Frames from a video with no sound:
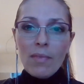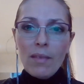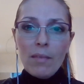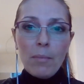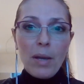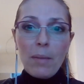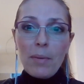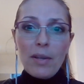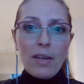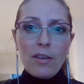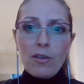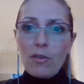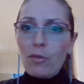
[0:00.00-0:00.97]
Maybe
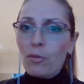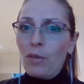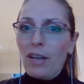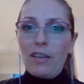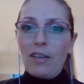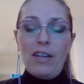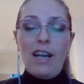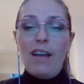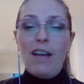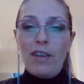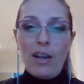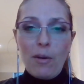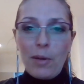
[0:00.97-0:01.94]
they go through like
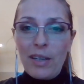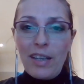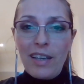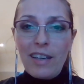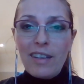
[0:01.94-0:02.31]
11-hour day